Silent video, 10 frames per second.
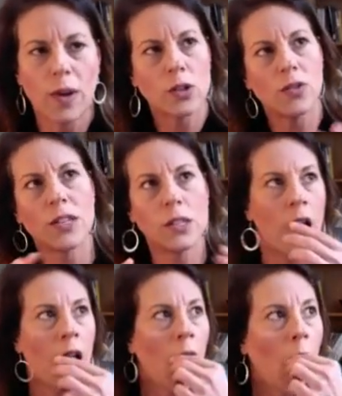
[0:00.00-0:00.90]
So this
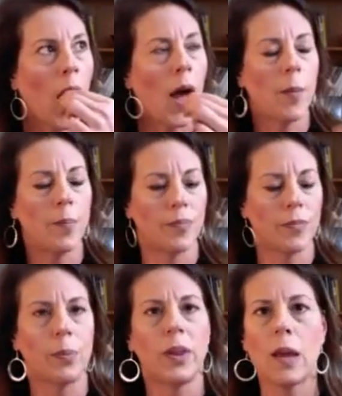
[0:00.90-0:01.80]

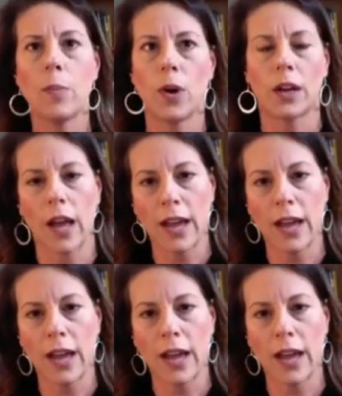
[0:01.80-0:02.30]
playbook